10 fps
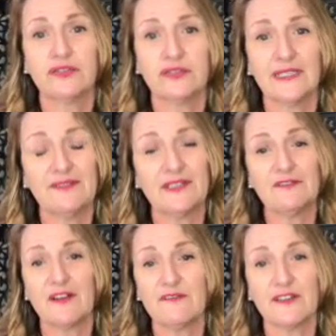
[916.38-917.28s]
even if
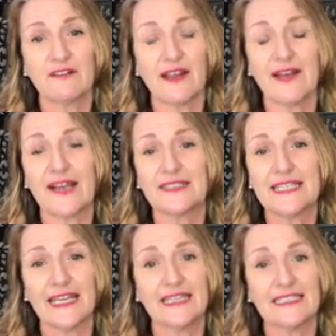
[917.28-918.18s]
I figure out how to
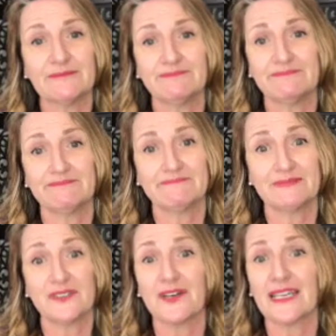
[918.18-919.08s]
edit, I'm
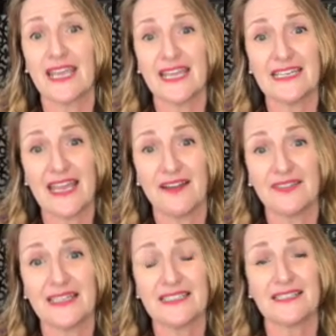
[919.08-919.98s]
not going to edit out
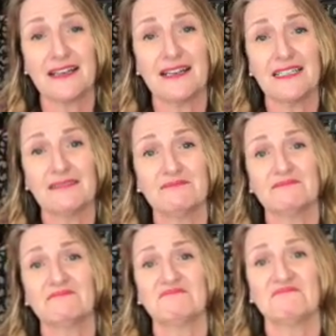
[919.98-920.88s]
that sigh
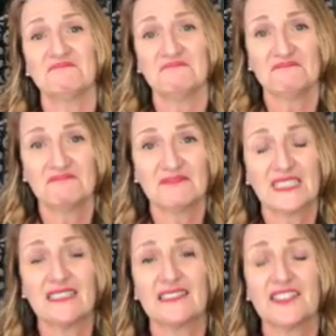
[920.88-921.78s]

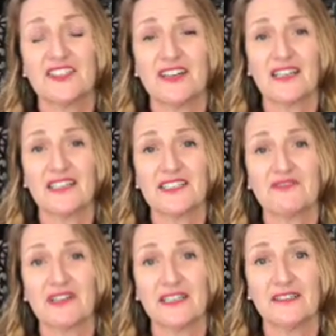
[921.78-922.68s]
because the struggle is
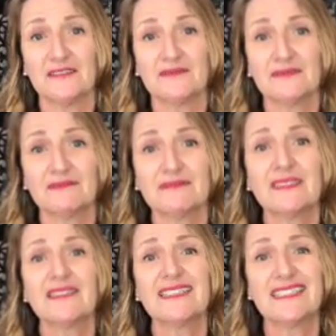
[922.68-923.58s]
real.
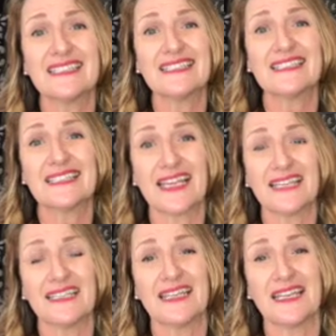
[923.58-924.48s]
This is the
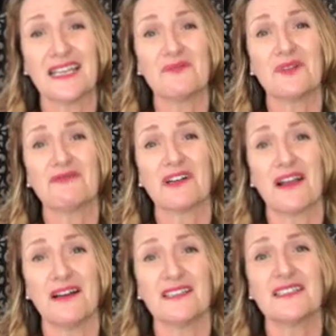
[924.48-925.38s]
second thing with
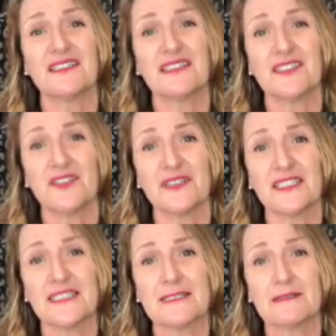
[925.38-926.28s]
regards to
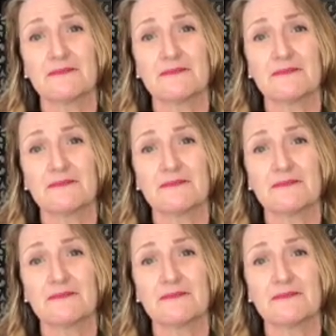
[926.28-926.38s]
students.